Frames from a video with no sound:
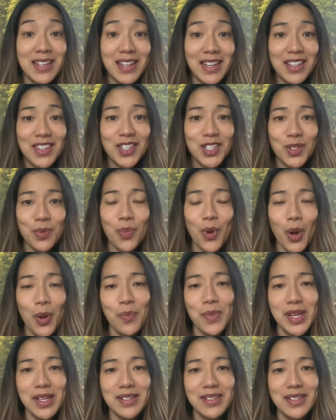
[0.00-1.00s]
in the
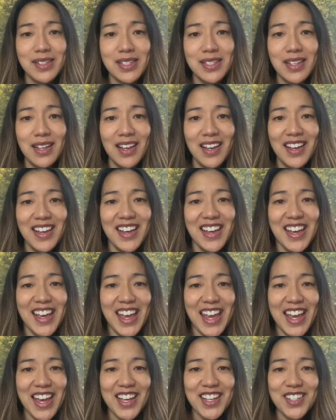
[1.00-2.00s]
department.
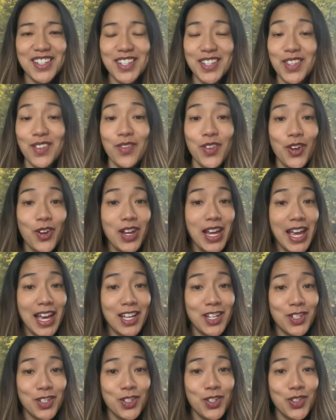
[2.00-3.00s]
And at the very
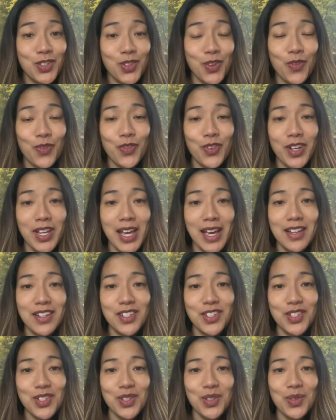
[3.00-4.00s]
end, don't forget
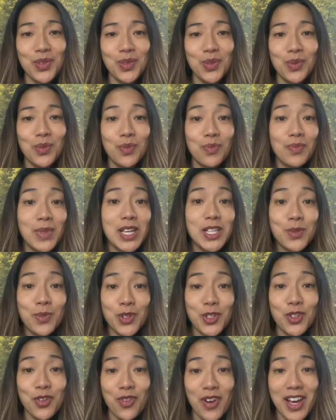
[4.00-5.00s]
to
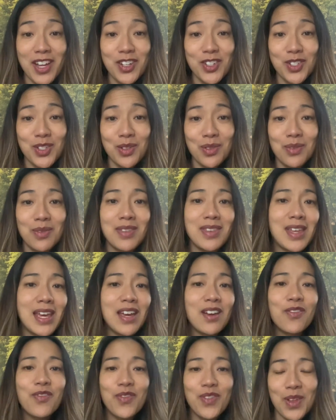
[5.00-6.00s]
express your gratitude.
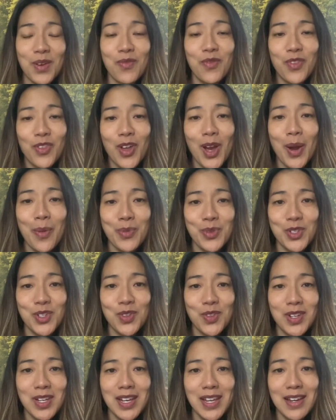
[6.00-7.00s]
Thank them for the
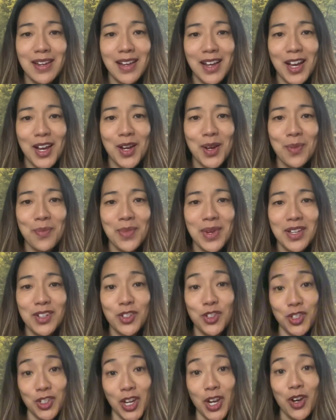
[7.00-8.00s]
opportunity to come and
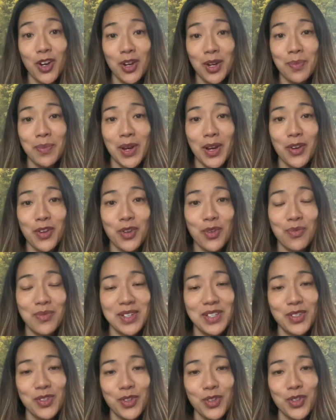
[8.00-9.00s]
share about your
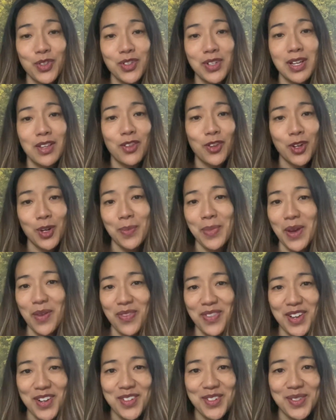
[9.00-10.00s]
research and learn about
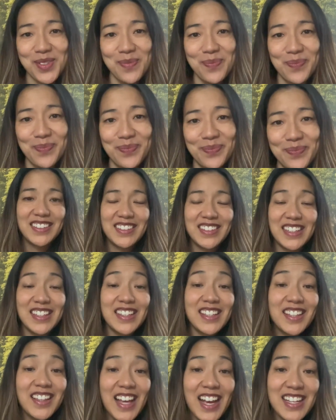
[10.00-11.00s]
theirs. And
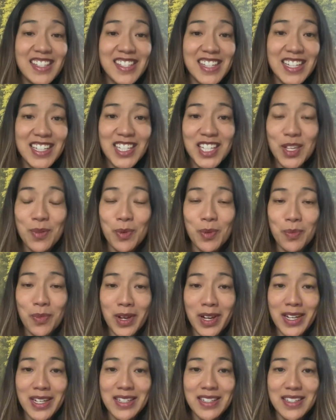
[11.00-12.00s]
the last thing to keep in
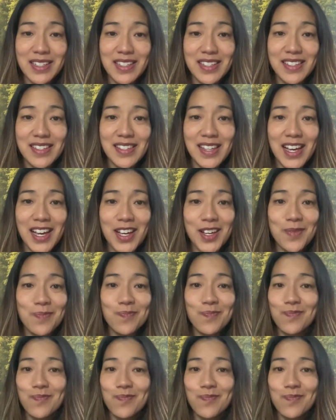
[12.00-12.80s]
mind is that